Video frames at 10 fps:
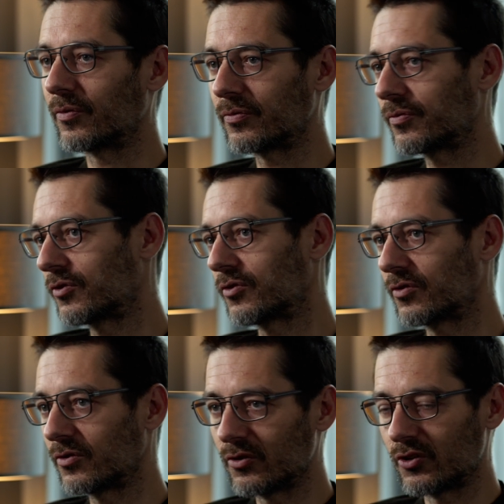of
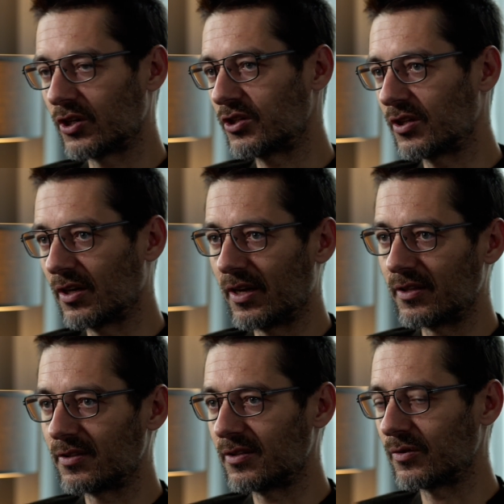just changing
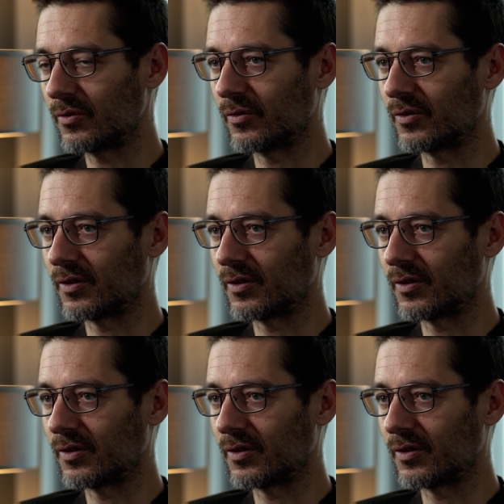lenses all the